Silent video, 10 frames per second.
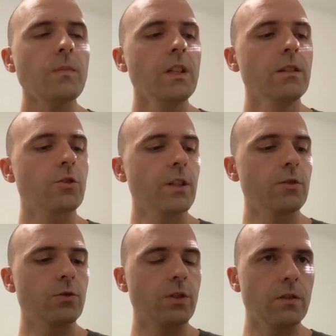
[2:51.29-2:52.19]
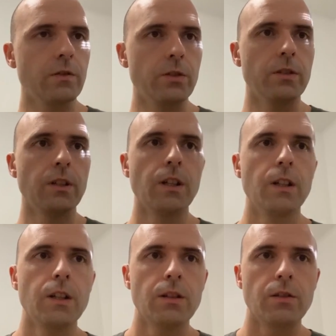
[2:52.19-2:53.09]
and try to cover
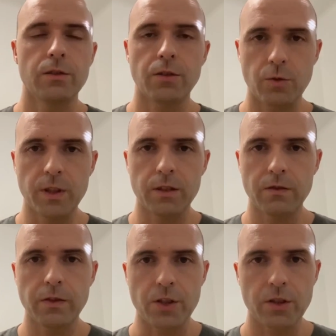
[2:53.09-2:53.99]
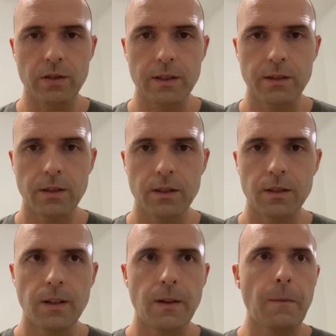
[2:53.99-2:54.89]
the documented
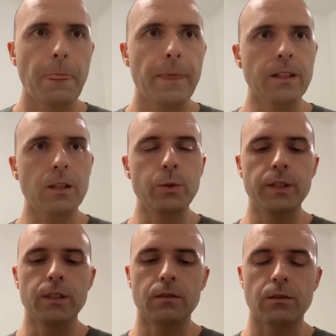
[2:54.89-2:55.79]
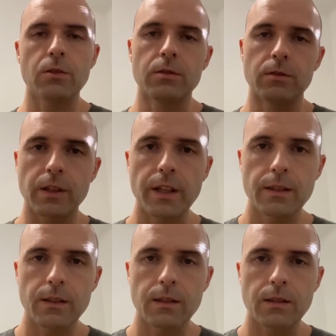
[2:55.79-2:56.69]
functionality, including corner
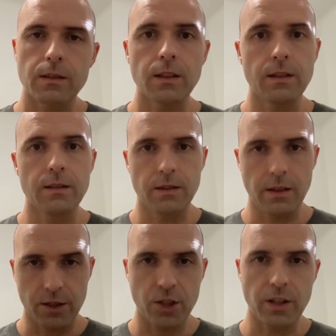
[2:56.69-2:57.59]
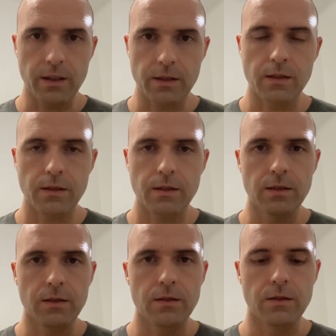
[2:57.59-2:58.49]
cases and edge cases
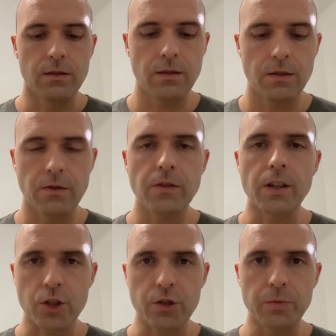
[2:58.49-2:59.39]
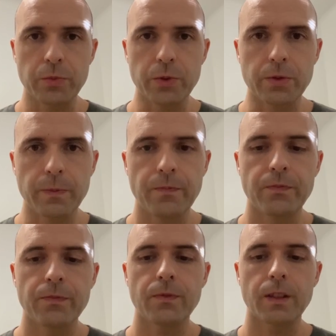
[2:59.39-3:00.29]
in function input.
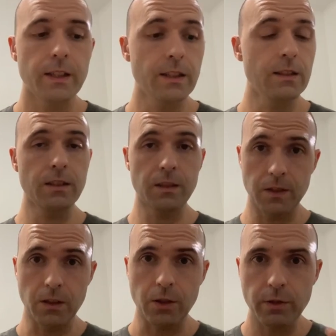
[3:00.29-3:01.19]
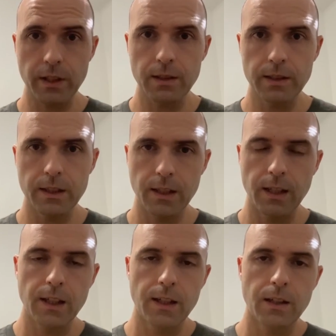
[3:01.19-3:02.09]
And if done correctly,
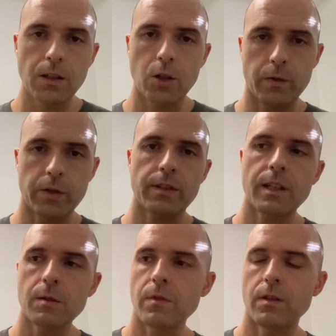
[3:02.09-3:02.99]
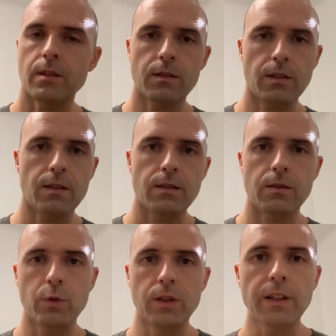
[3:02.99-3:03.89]
over time, this test
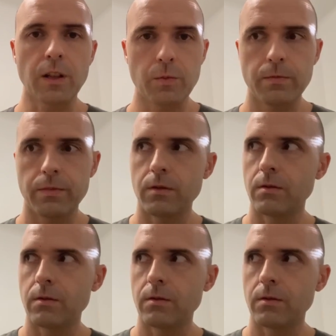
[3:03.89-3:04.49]
will help